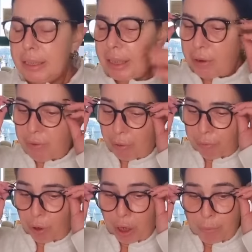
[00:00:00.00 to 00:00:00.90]
the deep fat
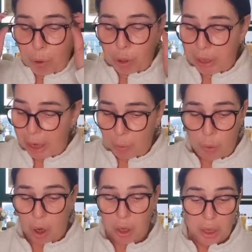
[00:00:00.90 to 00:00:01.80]
fryer, but you know
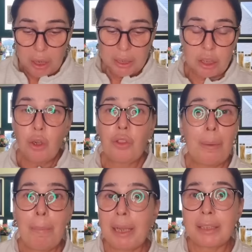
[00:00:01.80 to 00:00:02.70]
what? There's
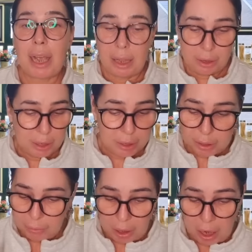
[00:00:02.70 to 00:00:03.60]
nothing better
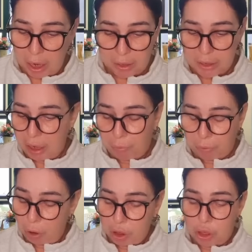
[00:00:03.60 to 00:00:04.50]
than deep
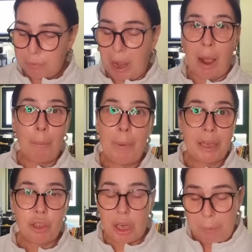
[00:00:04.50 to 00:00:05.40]
fried
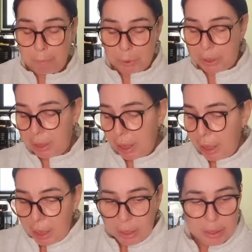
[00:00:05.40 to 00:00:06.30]
homemade chips.
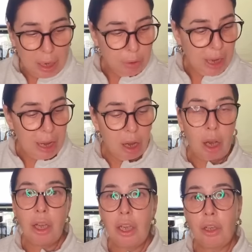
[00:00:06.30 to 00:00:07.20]
So yeah,
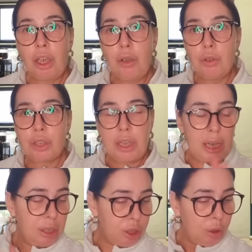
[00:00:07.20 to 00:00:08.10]
I use
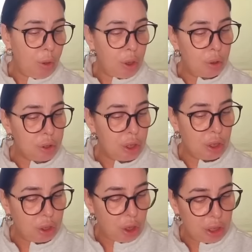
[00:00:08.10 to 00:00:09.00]
the 2 oils
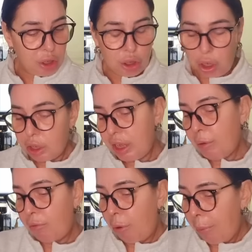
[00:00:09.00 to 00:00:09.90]
that I've got in stock,
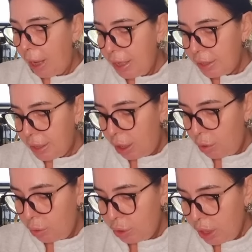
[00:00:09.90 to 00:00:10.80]
so I've replaced
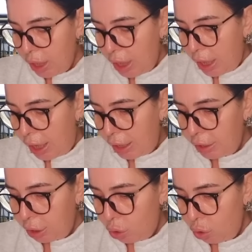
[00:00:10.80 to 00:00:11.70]
those.
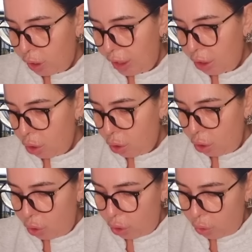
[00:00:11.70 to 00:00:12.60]
And the cooking
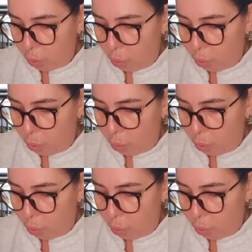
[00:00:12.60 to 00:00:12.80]
oil